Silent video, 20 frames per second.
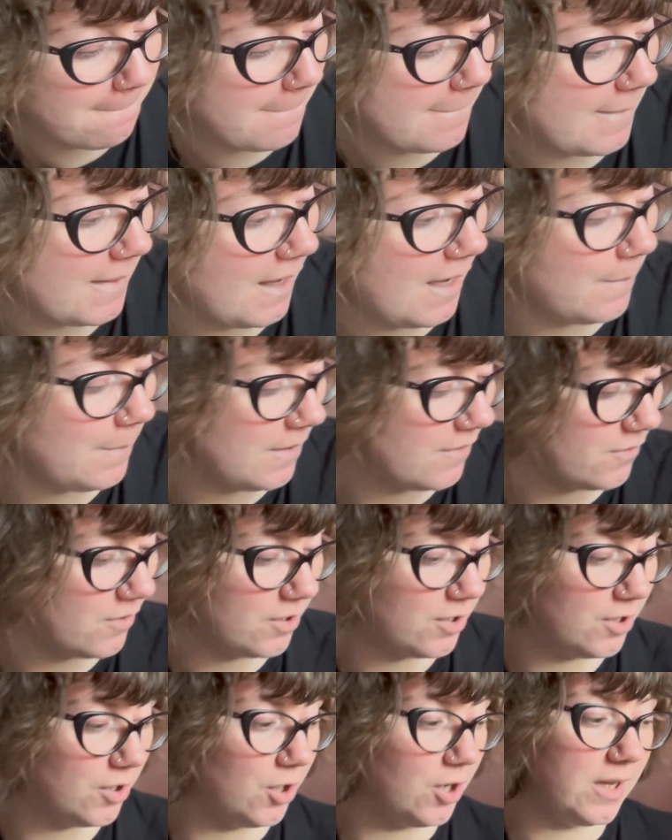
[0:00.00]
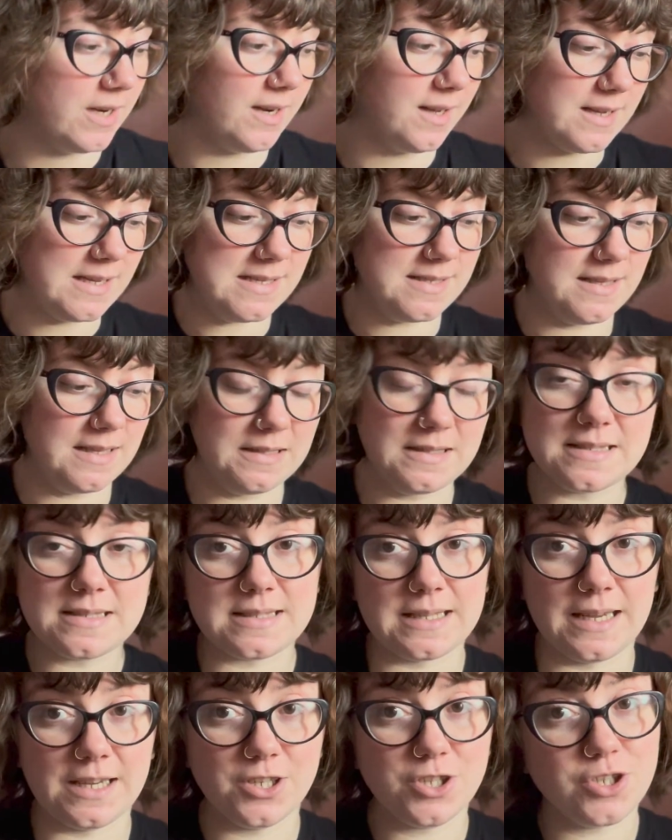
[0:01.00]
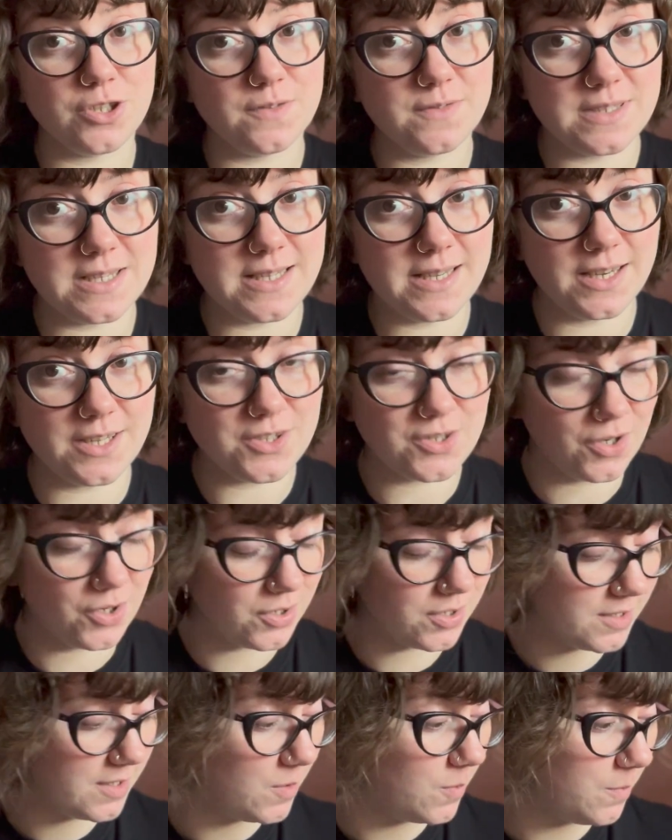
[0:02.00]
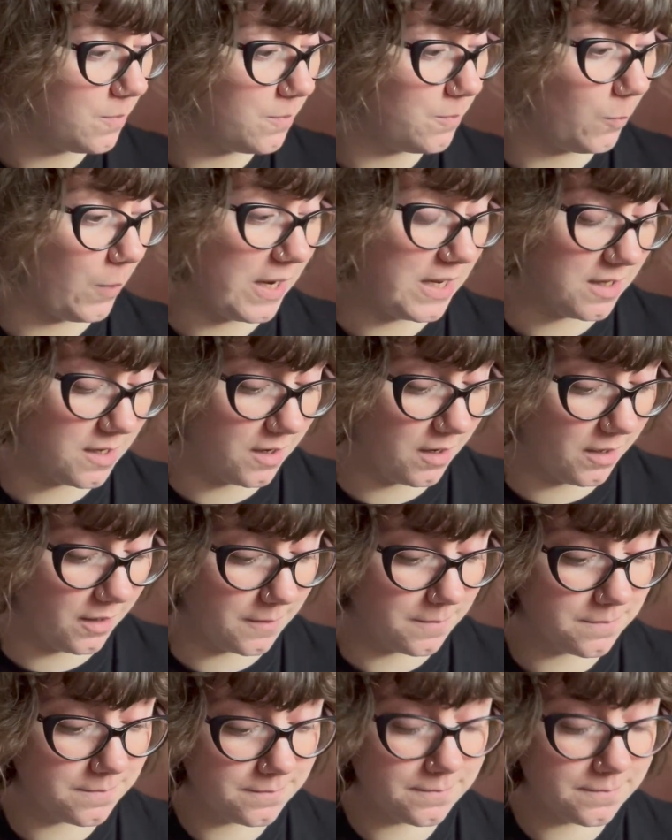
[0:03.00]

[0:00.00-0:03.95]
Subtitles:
I've got a nice little stash of DK sock weight yarn